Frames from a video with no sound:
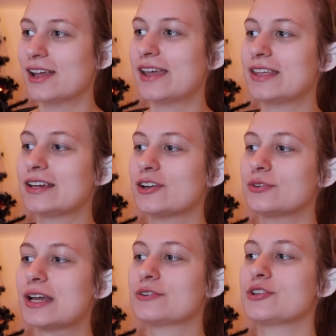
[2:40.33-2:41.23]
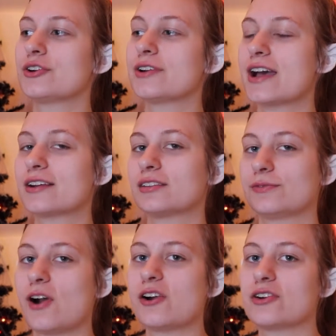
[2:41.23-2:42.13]
and then go down to your neck as
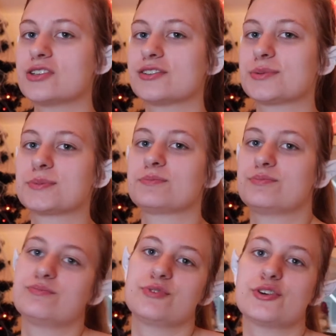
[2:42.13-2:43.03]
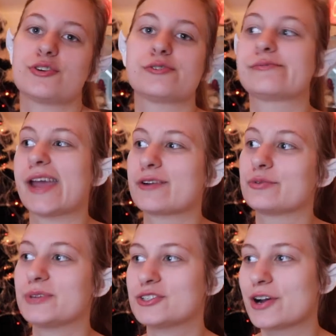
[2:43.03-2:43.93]
far as your neck
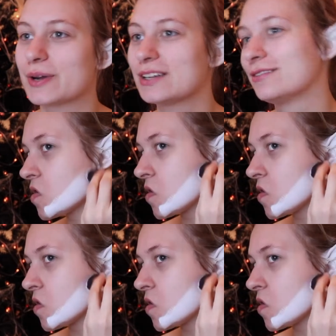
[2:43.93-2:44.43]
would be showing.